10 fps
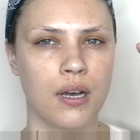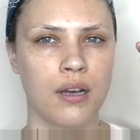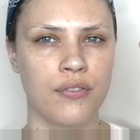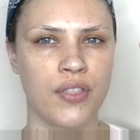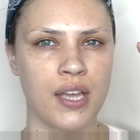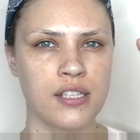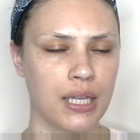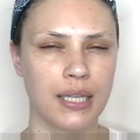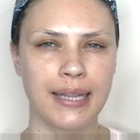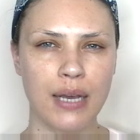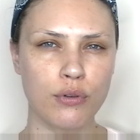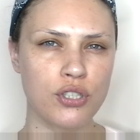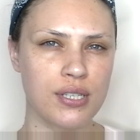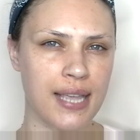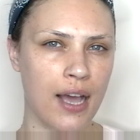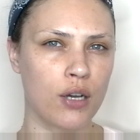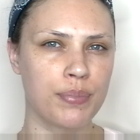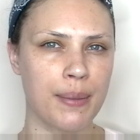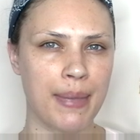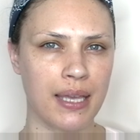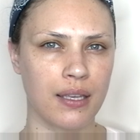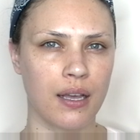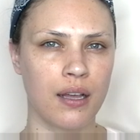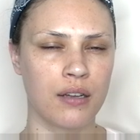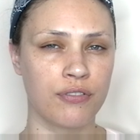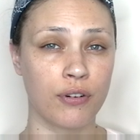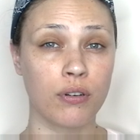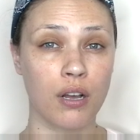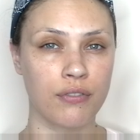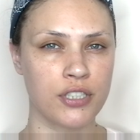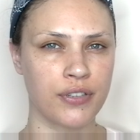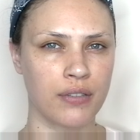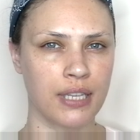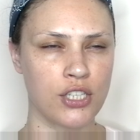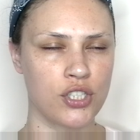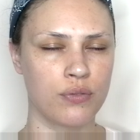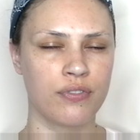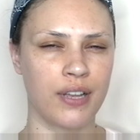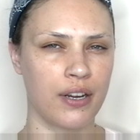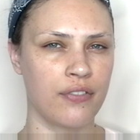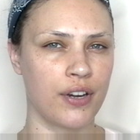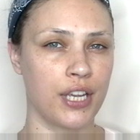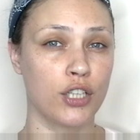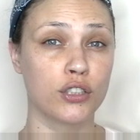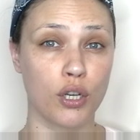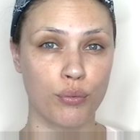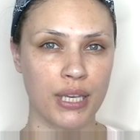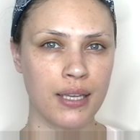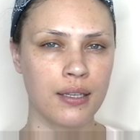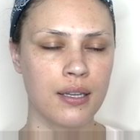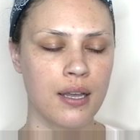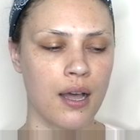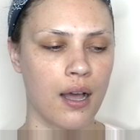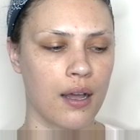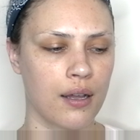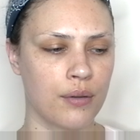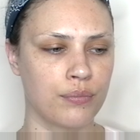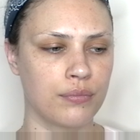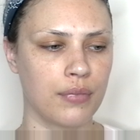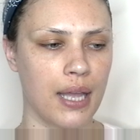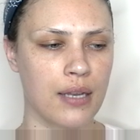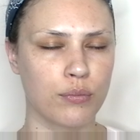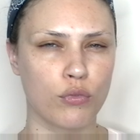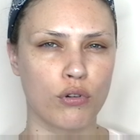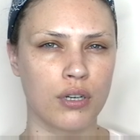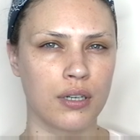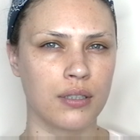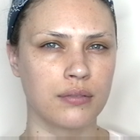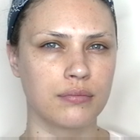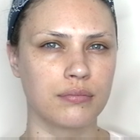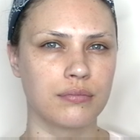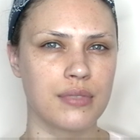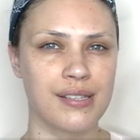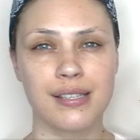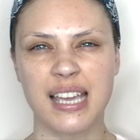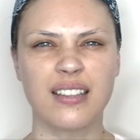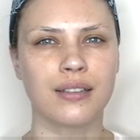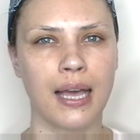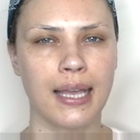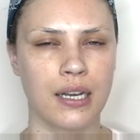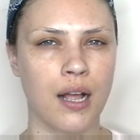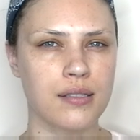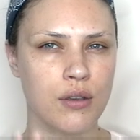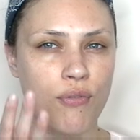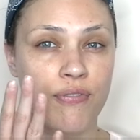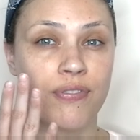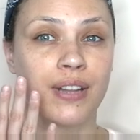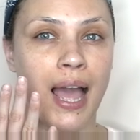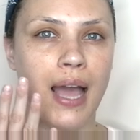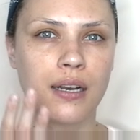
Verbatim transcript: of this. That will just help make a full coverage foundation very, very glowy um, and more skin-like and not so flat.